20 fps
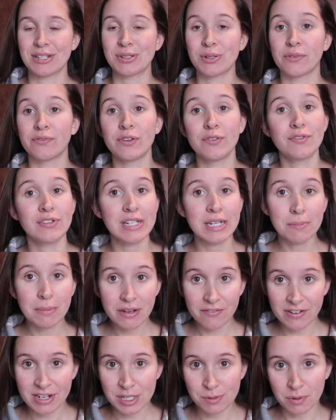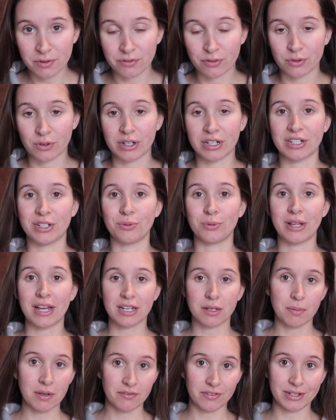So if you've seen my face before, you
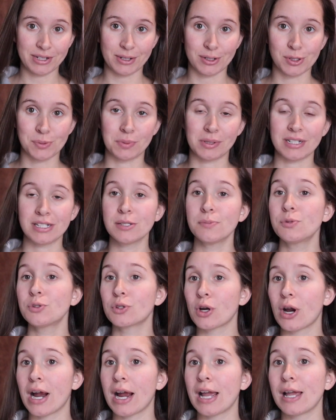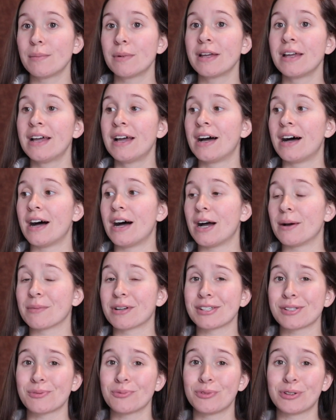like my videos, please subscribe,
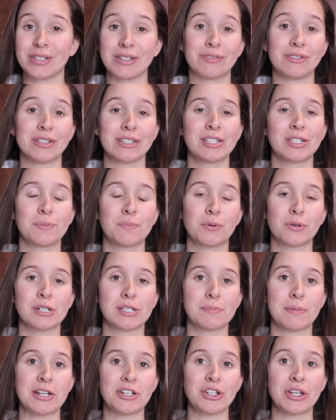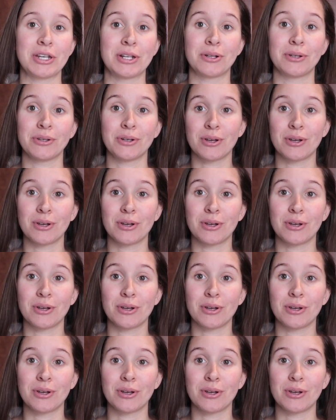because it really, really supports my channel.